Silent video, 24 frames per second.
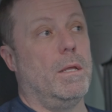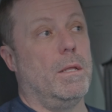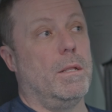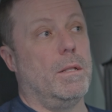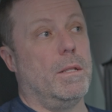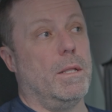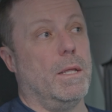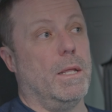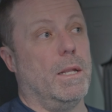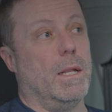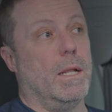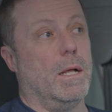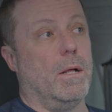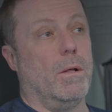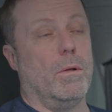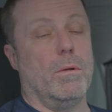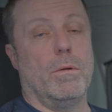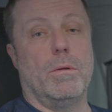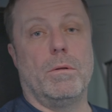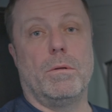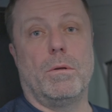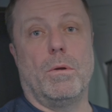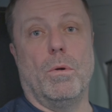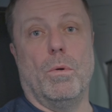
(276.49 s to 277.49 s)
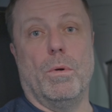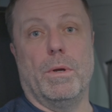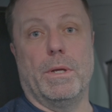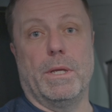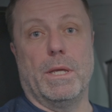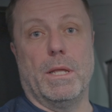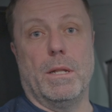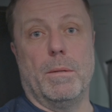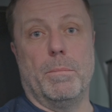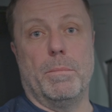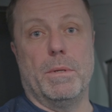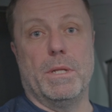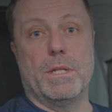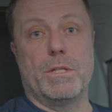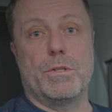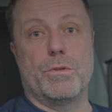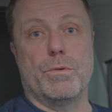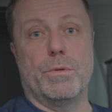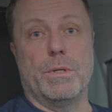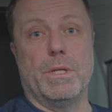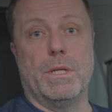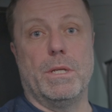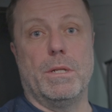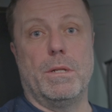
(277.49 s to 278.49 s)
Then I'll go and get a bit
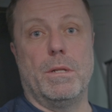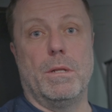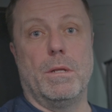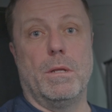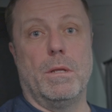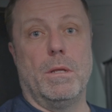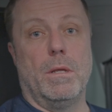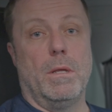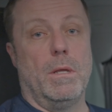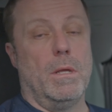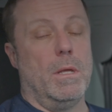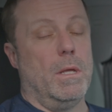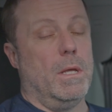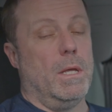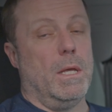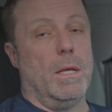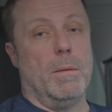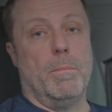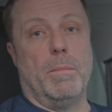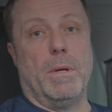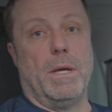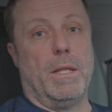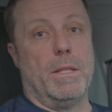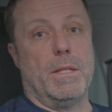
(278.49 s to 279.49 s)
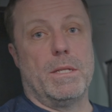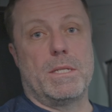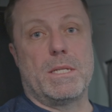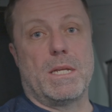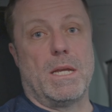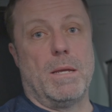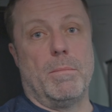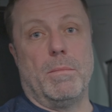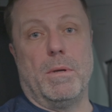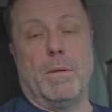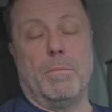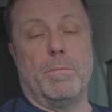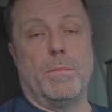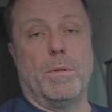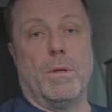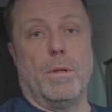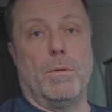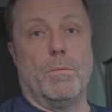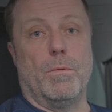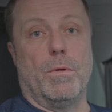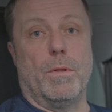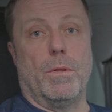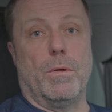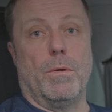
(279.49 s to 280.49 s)
to eat, and by the time I'm
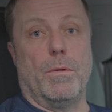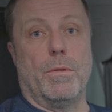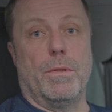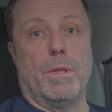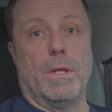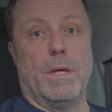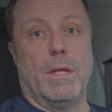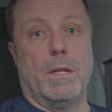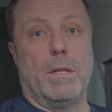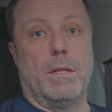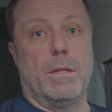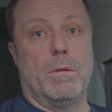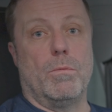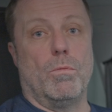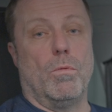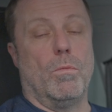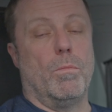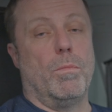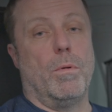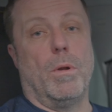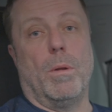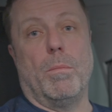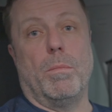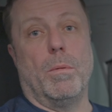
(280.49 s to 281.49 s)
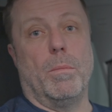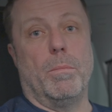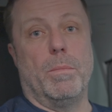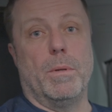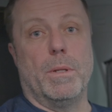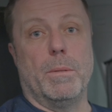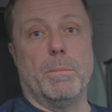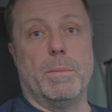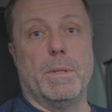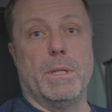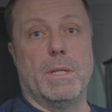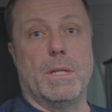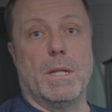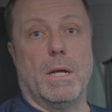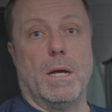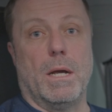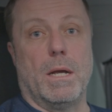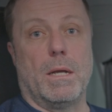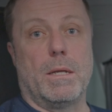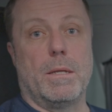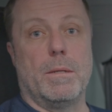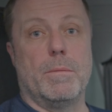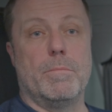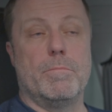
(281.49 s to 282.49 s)
done with all that, it will probably be
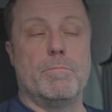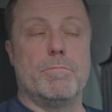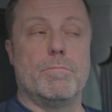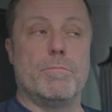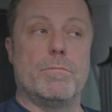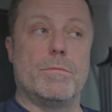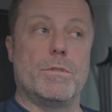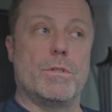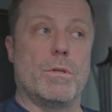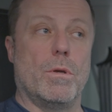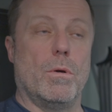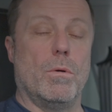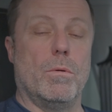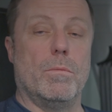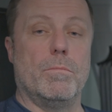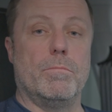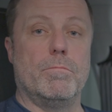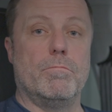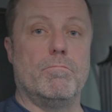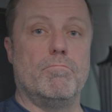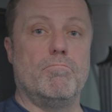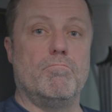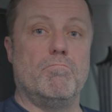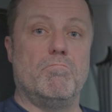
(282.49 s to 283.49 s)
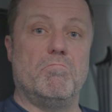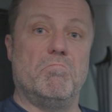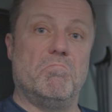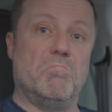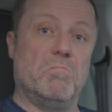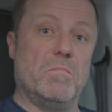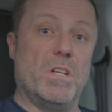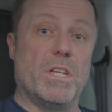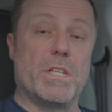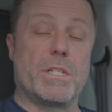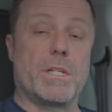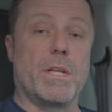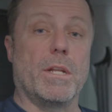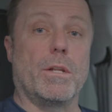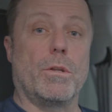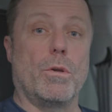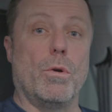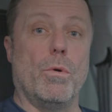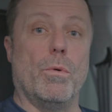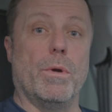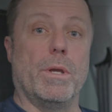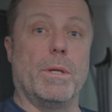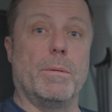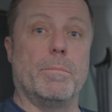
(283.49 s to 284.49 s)
dark. So let's get
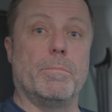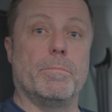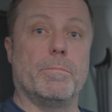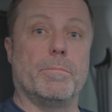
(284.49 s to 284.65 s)
going.